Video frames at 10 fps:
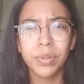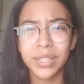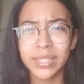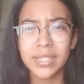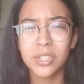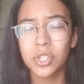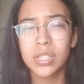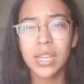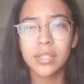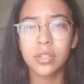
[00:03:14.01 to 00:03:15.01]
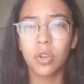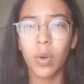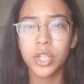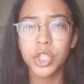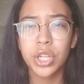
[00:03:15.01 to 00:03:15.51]
places just to ask a
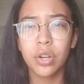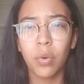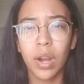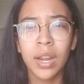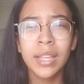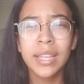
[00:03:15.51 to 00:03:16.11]
question, or